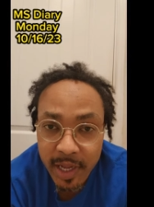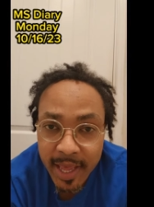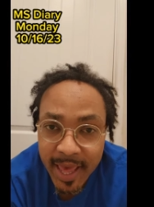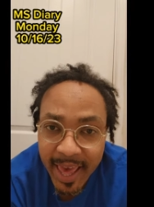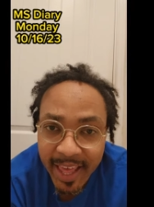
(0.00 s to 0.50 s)

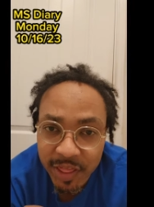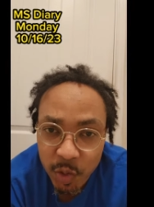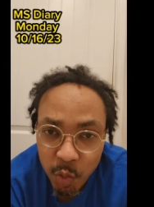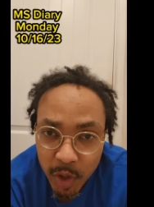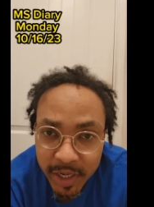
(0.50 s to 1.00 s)
and the
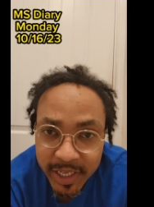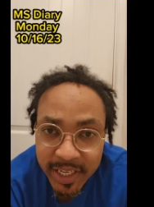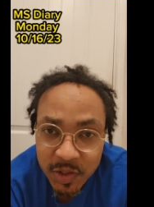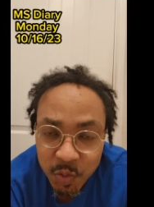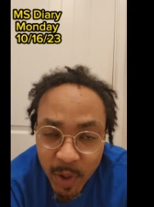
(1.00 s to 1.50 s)
work
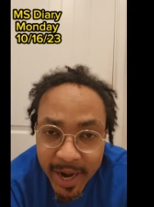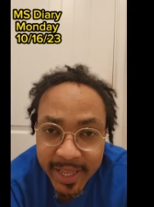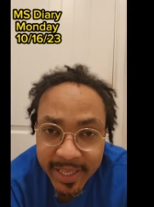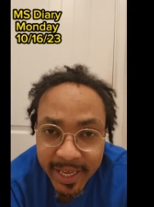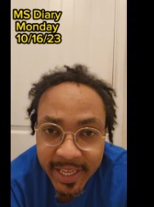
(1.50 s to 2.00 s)
is
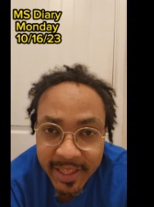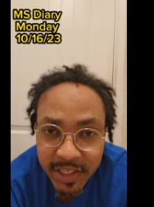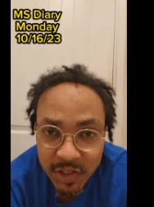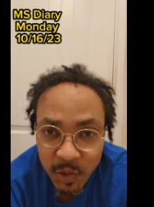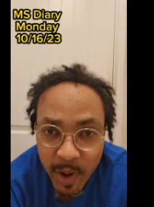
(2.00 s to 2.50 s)
writing in
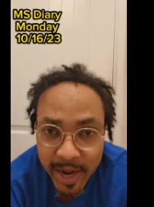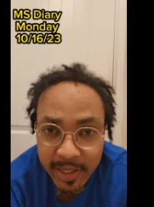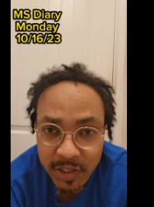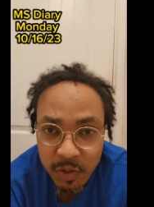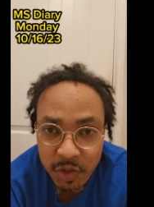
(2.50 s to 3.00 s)
this
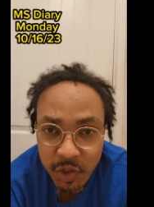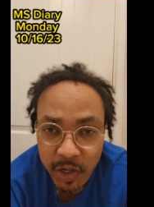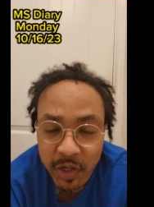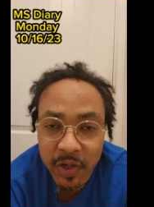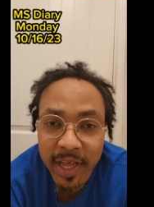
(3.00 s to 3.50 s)
gratitude
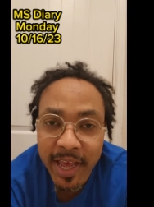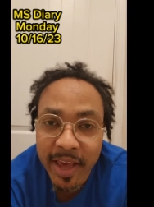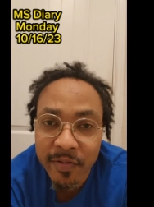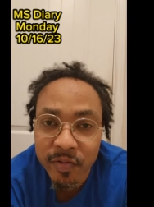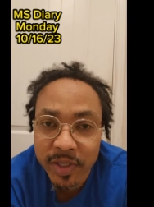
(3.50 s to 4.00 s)
journal
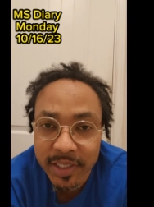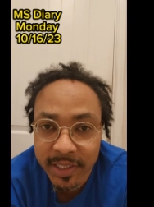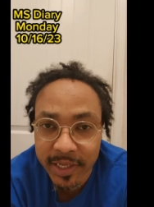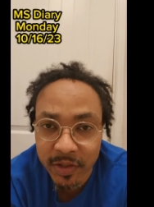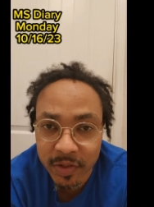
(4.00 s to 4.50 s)
every
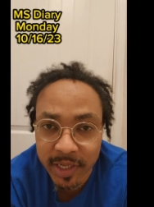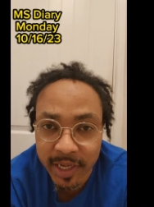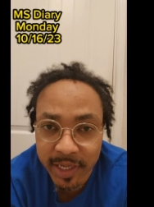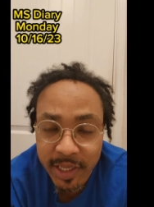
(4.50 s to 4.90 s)
single day.